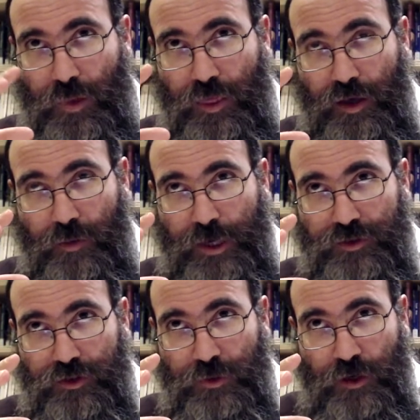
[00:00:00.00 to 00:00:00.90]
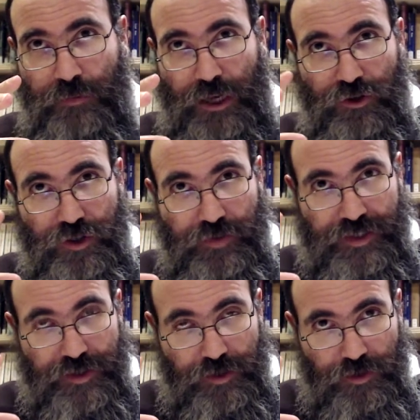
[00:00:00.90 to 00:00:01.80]
think about, so we've got Malchus of
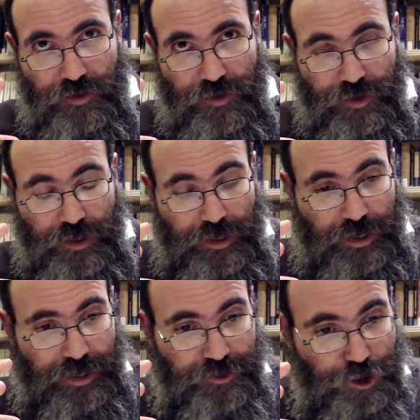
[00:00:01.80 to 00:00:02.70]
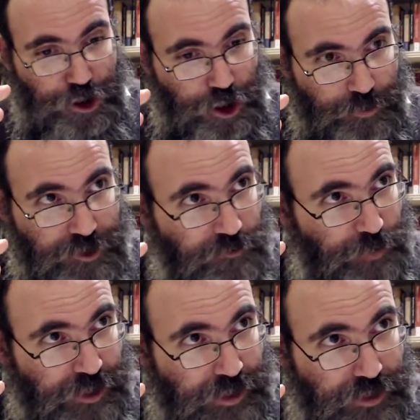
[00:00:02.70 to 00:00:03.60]
Atzilus and Neshamas of
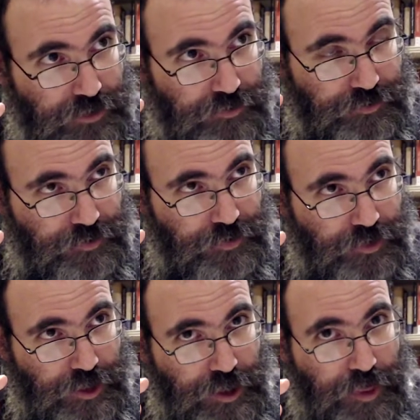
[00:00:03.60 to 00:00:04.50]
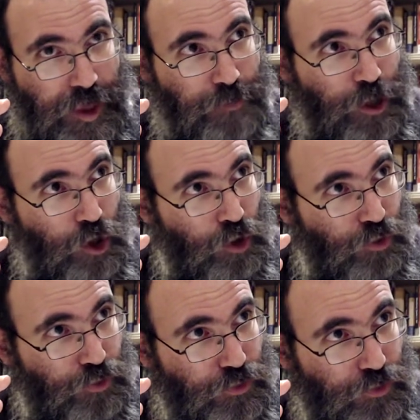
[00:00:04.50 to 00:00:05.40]
Biyah. They're
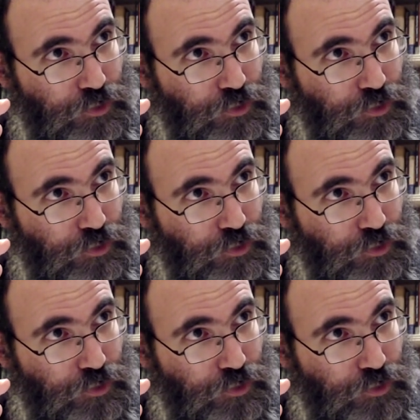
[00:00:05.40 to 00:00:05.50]
both